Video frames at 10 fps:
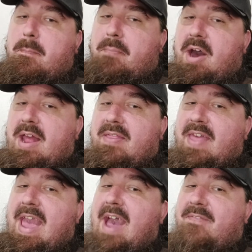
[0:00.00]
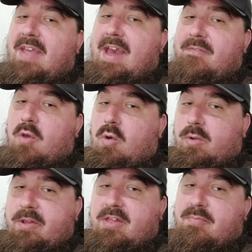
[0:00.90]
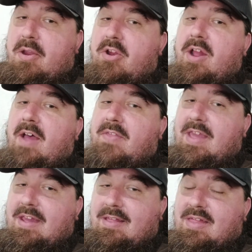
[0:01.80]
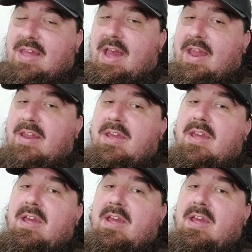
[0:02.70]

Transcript: but they have to have the Holy Spirit on the inside.